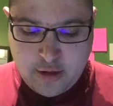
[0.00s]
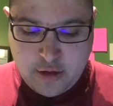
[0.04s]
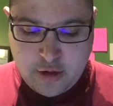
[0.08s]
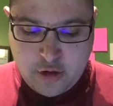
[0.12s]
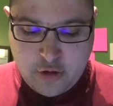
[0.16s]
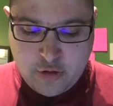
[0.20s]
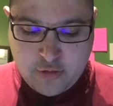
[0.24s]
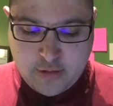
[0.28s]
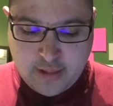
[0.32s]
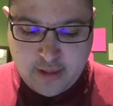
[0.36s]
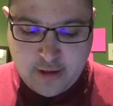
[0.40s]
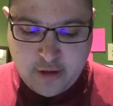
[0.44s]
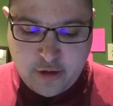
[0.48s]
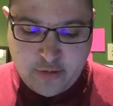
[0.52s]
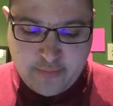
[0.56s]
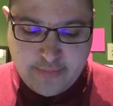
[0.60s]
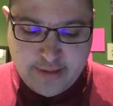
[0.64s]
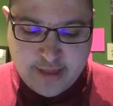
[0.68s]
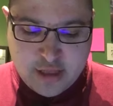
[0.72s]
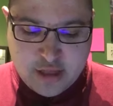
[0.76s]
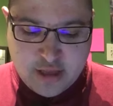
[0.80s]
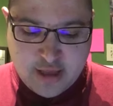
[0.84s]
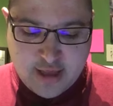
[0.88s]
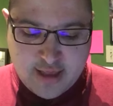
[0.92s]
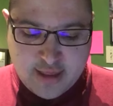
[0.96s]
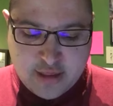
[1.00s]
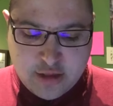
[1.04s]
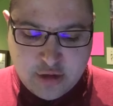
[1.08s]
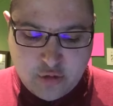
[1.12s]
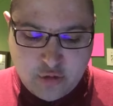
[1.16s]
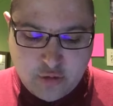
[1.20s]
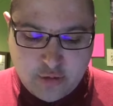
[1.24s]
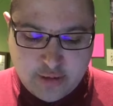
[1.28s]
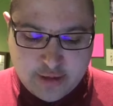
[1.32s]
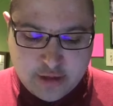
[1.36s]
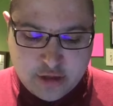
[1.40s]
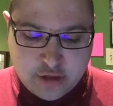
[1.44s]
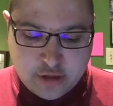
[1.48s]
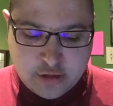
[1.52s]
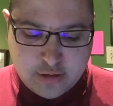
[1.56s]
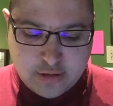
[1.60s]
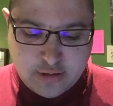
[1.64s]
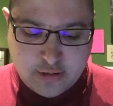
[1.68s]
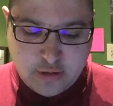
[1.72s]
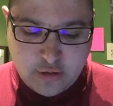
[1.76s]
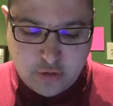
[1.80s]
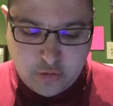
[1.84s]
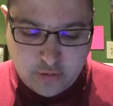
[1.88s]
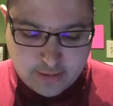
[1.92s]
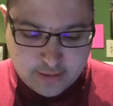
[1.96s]
Oklahoma judge
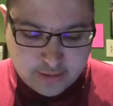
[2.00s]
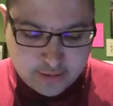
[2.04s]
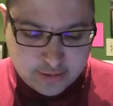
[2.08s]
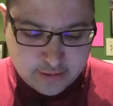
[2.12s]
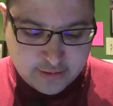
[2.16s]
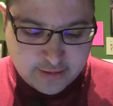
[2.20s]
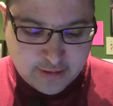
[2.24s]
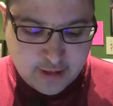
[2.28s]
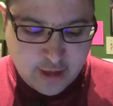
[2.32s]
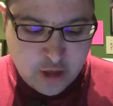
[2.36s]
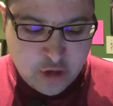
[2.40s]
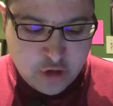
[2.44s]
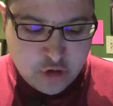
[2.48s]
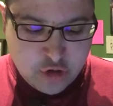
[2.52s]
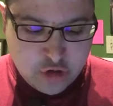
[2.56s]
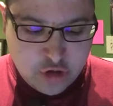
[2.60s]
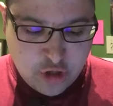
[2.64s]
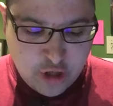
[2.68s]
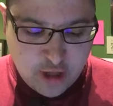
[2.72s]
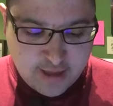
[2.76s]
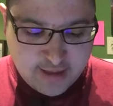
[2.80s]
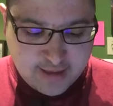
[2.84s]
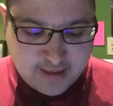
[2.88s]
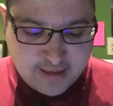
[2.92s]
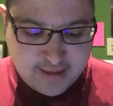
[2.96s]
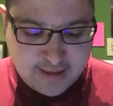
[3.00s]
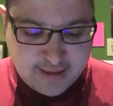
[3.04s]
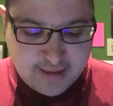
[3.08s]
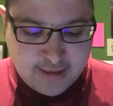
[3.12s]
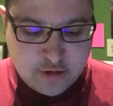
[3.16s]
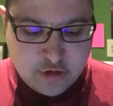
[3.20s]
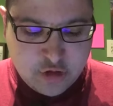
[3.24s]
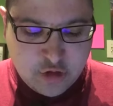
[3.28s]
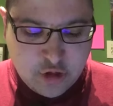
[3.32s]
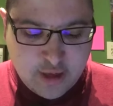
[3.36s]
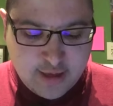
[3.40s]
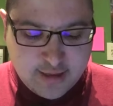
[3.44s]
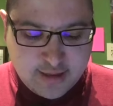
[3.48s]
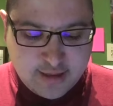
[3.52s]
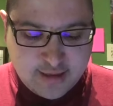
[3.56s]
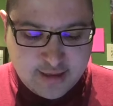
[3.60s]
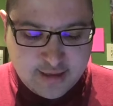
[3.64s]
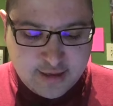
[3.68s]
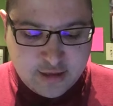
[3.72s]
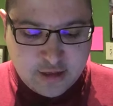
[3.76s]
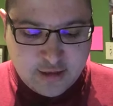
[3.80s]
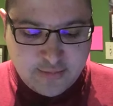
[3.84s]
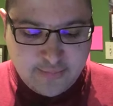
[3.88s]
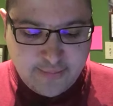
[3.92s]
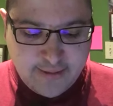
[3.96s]
orders Johnson &
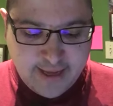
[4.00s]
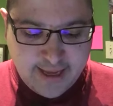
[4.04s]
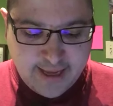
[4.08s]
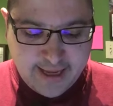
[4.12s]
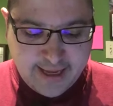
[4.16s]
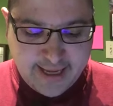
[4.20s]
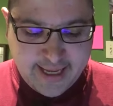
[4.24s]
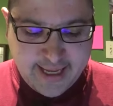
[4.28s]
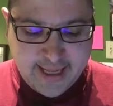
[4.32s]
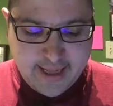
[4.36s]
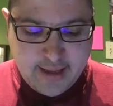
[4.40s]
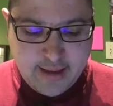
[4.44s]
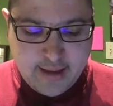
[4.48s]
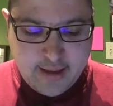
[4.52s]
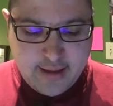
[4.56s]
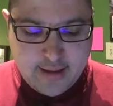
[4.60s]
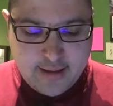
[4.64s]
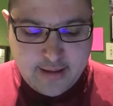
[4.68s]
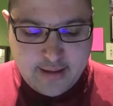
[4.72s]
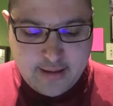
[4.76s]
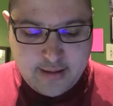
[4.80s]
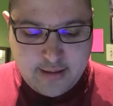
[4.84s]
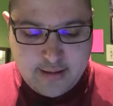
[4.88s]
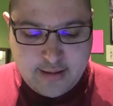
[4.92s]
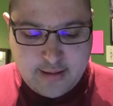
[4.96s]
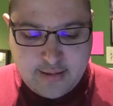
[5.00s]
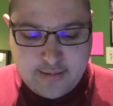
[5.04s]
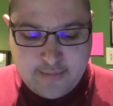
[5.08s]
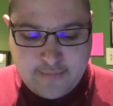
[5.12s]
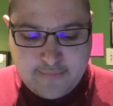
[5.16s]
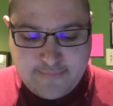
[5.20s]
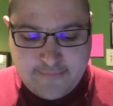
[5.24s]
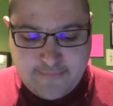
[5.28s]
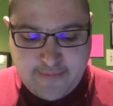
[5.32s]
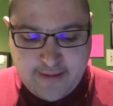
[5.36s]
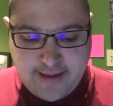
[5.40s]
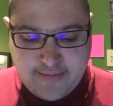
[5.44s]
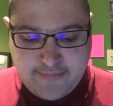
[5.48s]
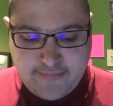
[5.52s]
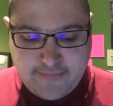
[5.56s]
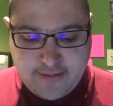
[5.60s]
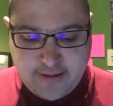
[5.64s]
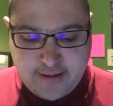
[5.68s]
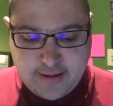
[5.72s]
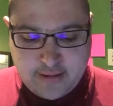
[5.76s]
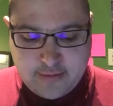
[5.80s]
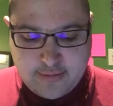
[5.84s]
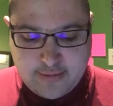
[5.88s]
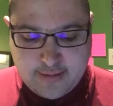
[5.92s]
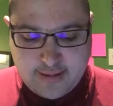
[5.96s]
Johnson to pay
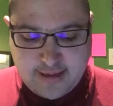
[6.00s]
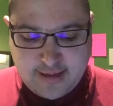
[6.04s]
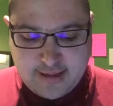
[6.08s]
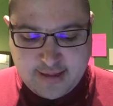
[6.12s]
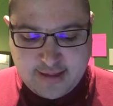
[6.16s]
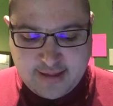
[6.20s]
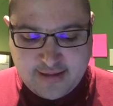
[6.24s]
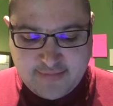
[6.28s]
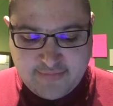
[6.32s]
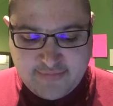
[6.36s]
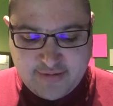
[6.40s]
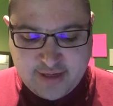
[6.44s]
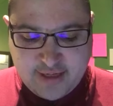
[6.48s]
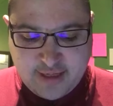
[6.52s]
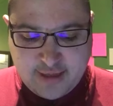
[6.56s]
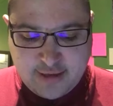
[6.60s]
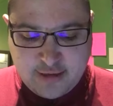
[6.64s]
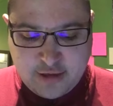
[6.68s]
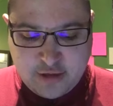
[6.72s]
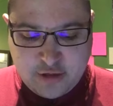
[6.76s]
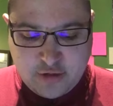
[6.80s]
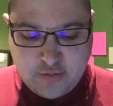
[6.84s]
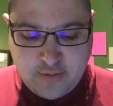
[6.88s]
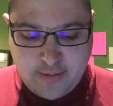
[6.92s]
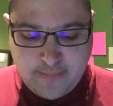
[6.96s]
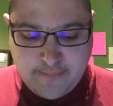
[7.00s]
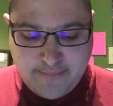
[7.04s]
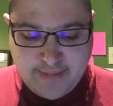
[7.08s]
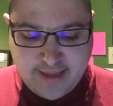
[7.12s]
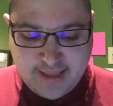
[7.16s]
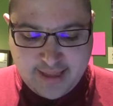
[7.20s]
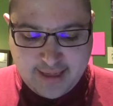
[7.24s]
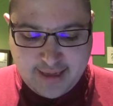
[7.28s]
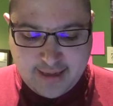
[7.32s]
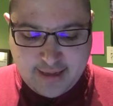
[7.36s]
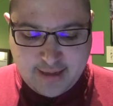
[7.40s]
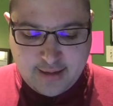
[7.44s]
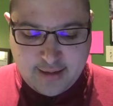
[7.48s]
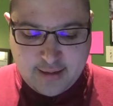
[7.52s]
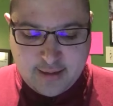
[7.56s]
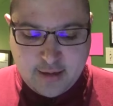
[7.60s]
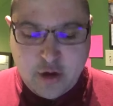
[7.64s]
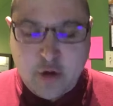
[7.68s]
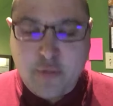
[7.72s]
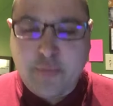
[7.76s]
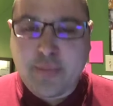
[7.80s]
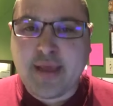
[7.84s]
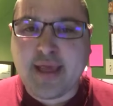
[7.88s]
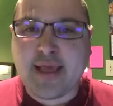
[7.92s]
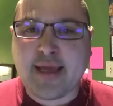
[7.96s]
$572 million in
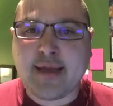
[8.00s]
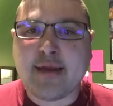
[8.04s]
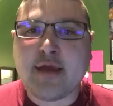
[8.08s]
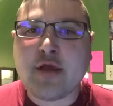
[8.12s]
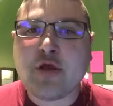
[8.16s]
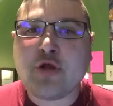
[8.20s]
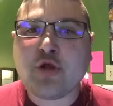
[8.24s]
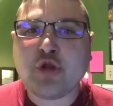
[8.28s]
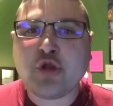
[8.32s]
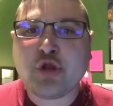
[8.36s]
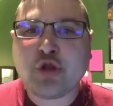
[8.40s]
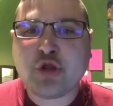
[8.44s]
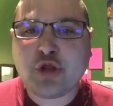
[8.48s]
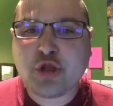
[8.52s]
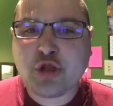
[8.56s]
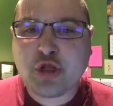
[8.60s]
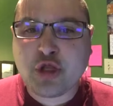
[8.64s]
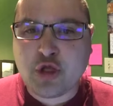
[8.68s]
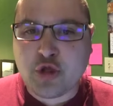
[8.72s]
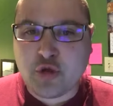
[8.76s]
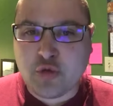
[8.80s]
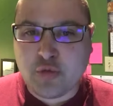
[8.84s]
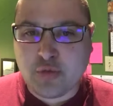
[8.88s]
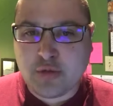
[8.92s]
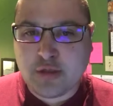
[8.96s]
opiate suit.